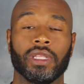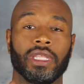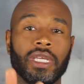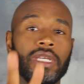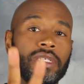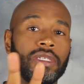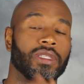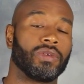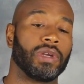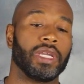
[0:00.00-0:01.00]
these
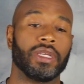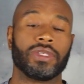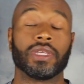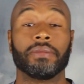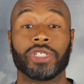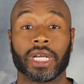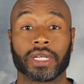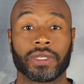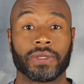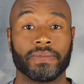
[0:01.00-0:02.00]
three
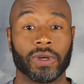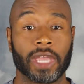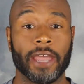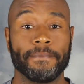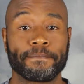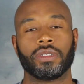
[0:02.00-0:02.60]
subjects, okay?